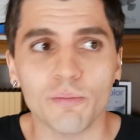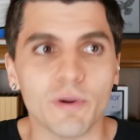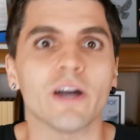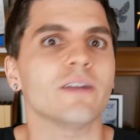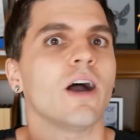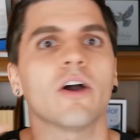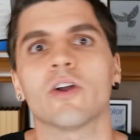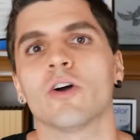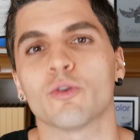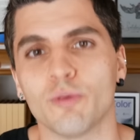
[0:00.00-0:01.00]
but an
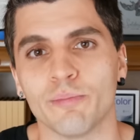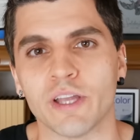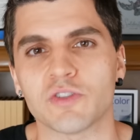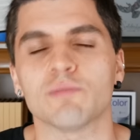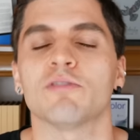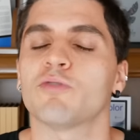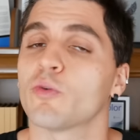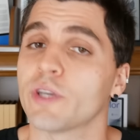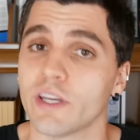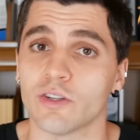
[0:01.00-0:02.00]
honorable mention before
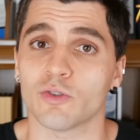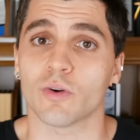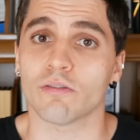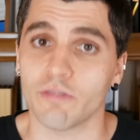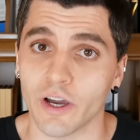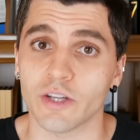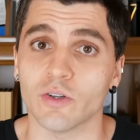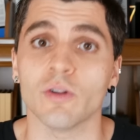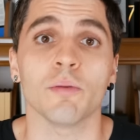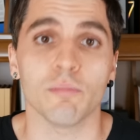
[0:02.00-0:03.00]
we get into our
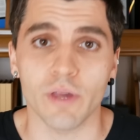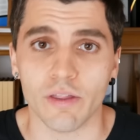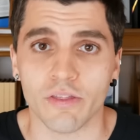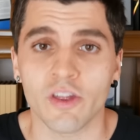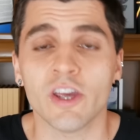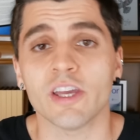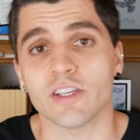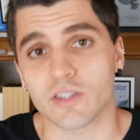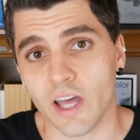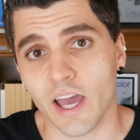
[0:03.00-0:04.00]
final myth
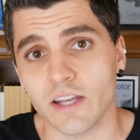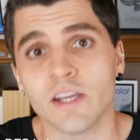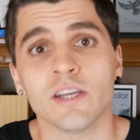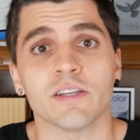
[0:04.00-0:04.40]
is that